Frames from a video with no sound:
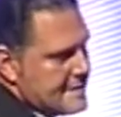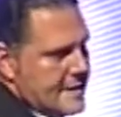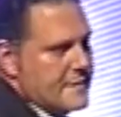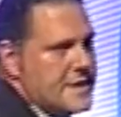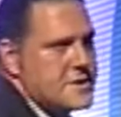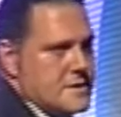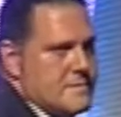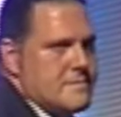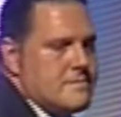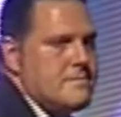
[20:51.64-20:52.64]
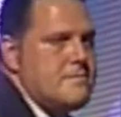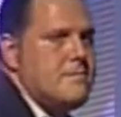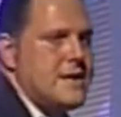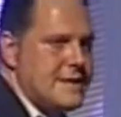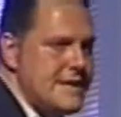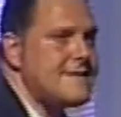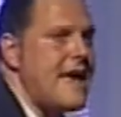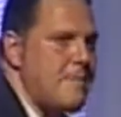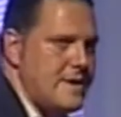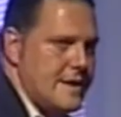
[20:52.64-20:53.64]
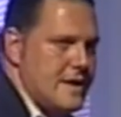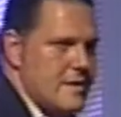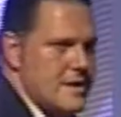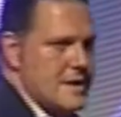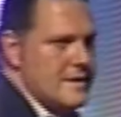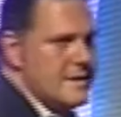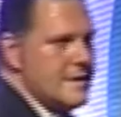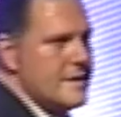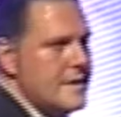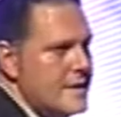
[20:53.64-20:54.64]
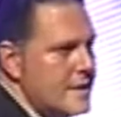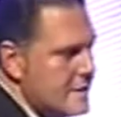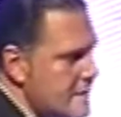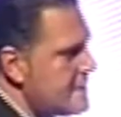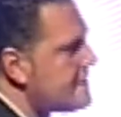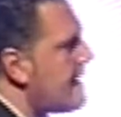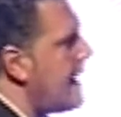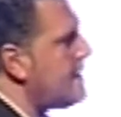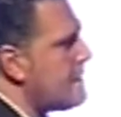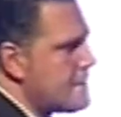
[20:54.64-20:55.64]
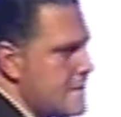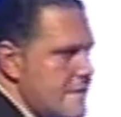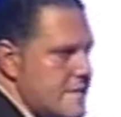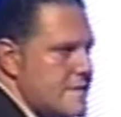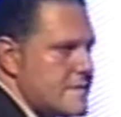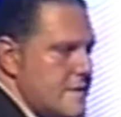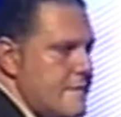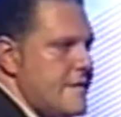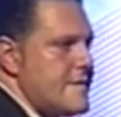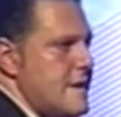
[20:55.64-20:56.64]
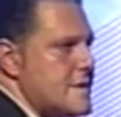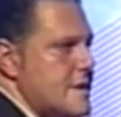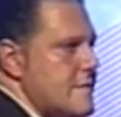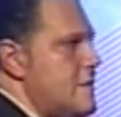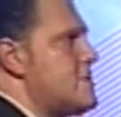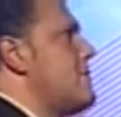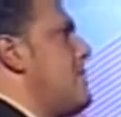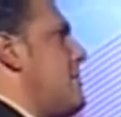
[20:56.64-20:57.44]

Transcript: science fiction, but it is happening out there. So these kind of services and infrastructures, not just by